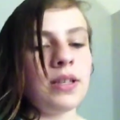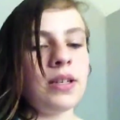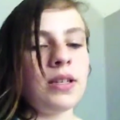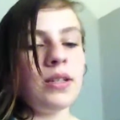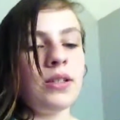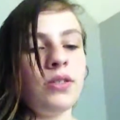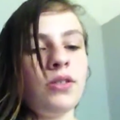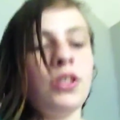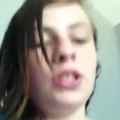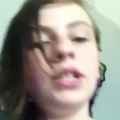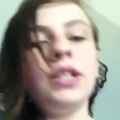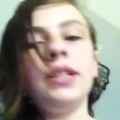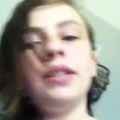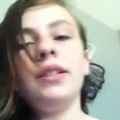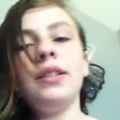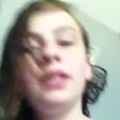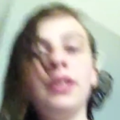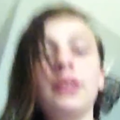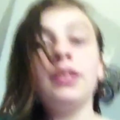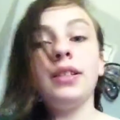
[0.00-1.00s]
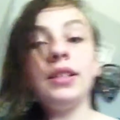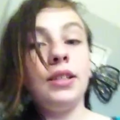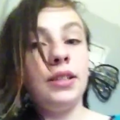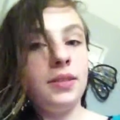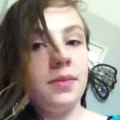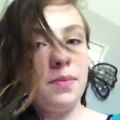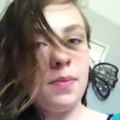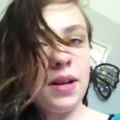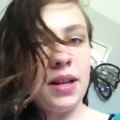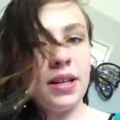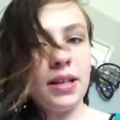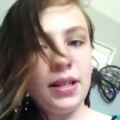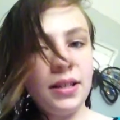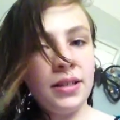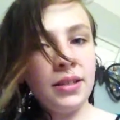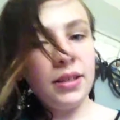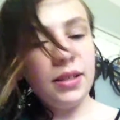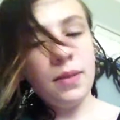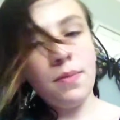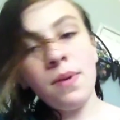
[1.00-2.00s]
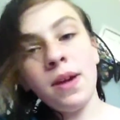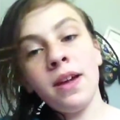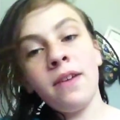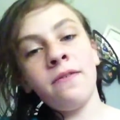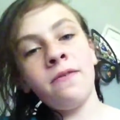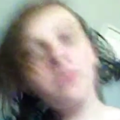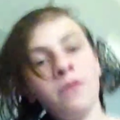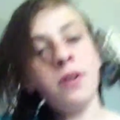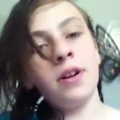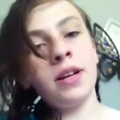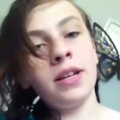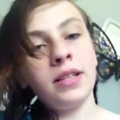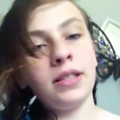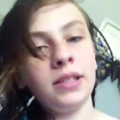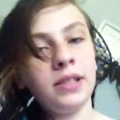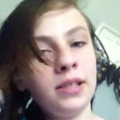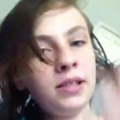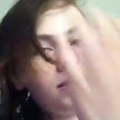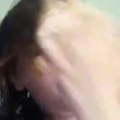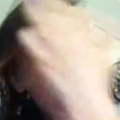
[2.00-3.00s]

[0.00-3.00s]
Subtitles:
she needs money to pay for his